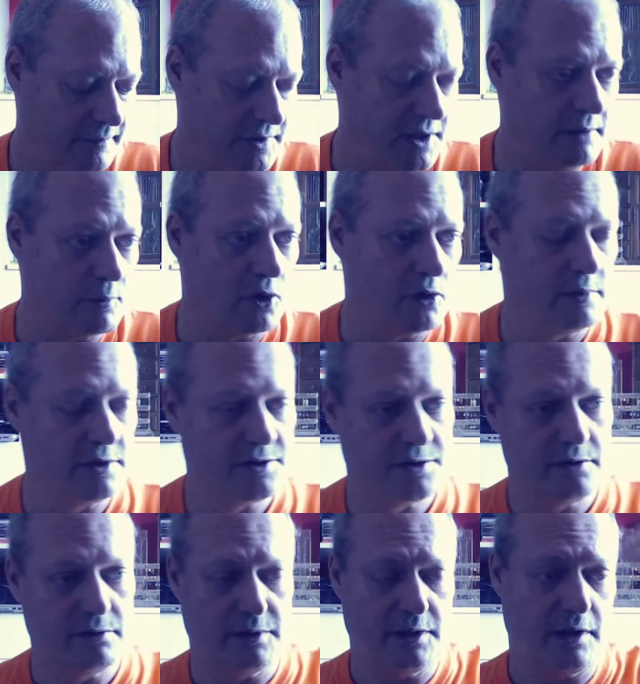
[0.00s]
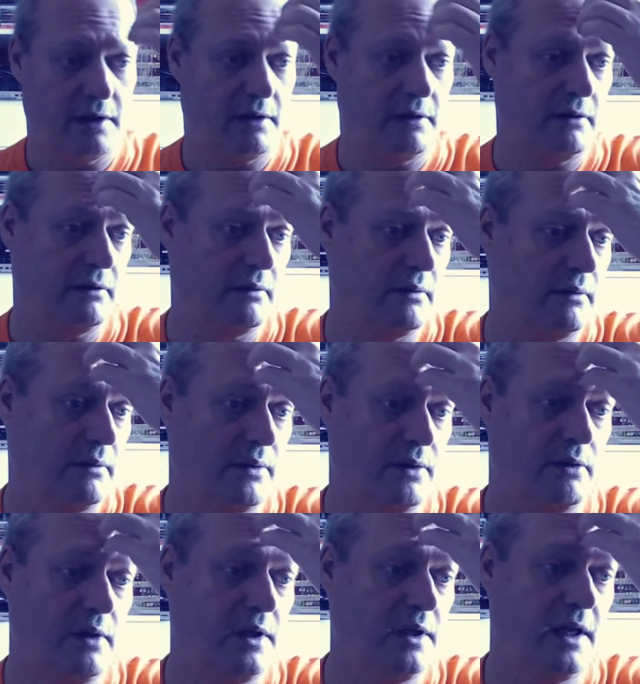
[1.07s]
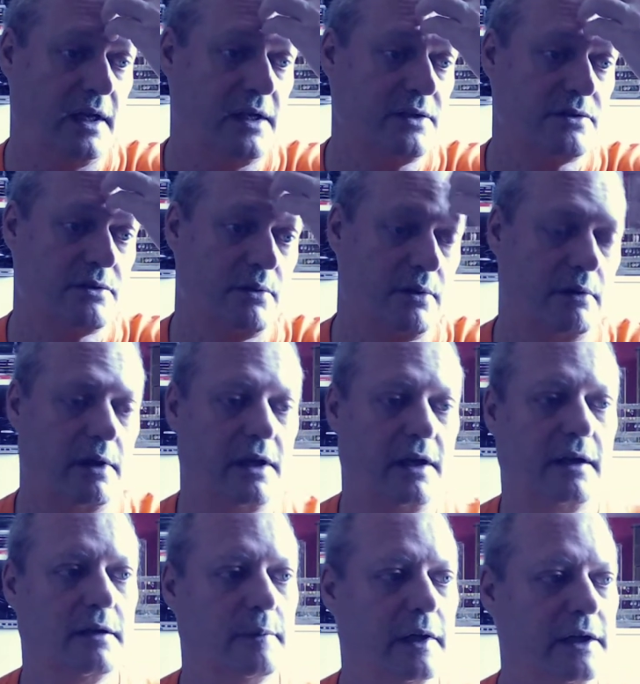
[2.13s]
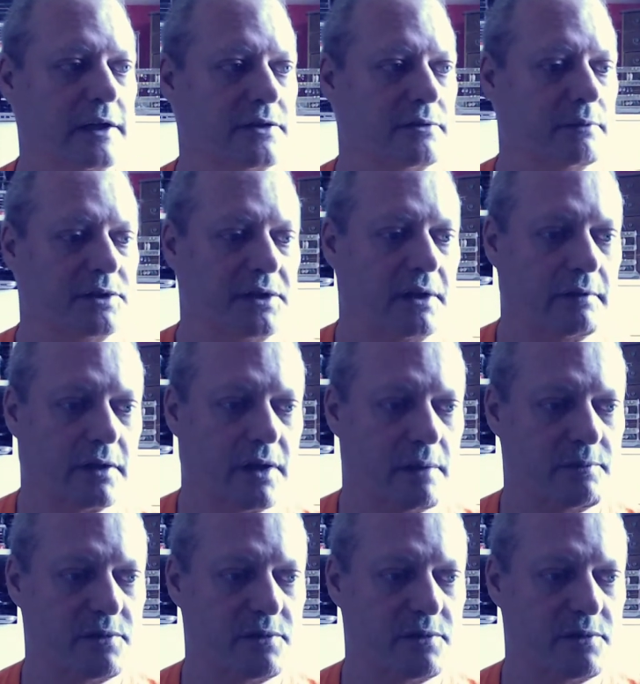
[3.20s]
T-Mobile is doing their 30 days or 30 gigabytes, whichever comes